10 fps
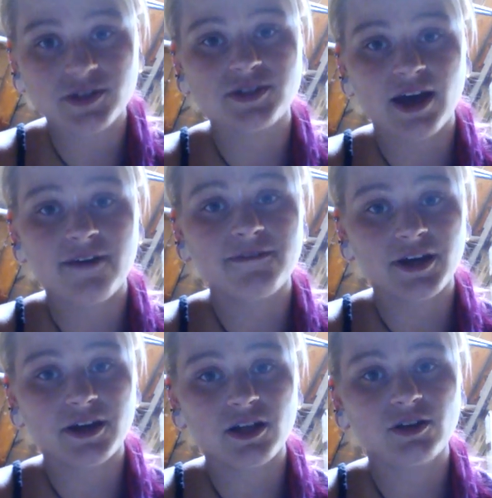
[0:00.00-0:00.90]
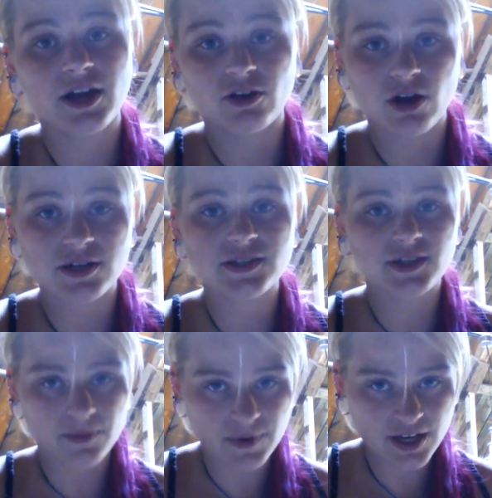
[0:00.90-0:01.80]
that veil and cross the
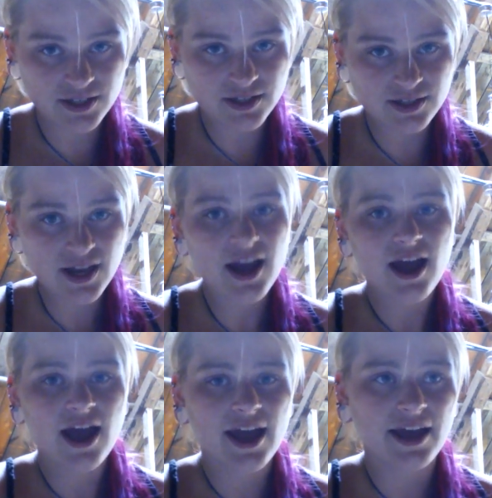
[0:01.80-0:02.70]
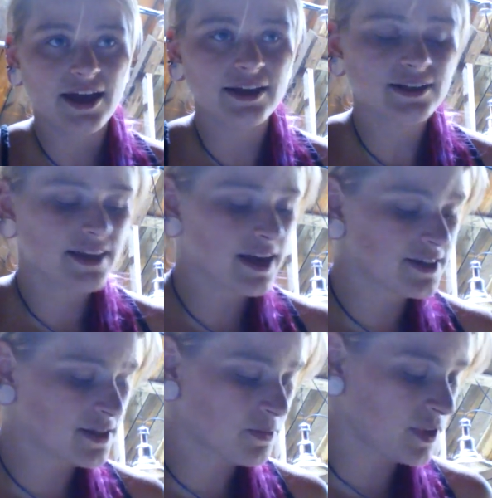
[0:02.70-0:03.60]
abyss. And that is
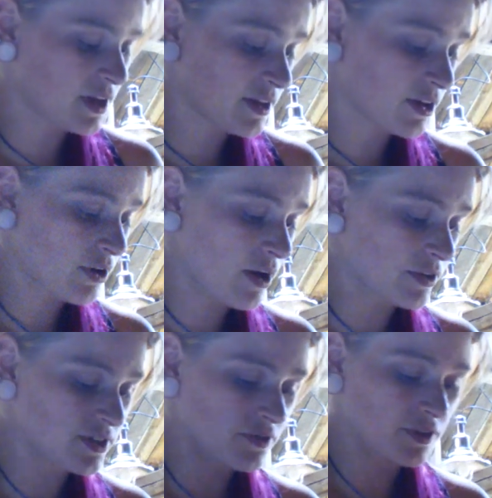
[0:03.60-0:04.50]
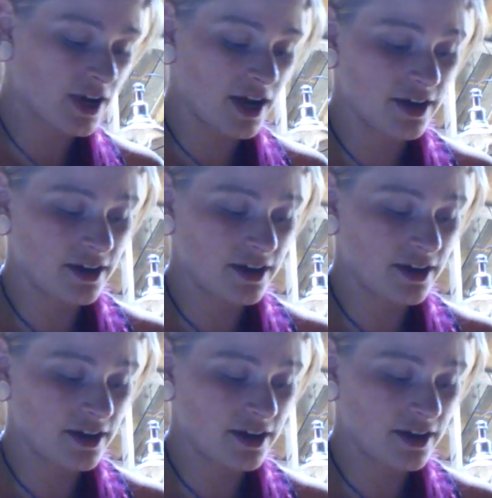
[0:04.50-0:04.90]
something that Crowley definitely had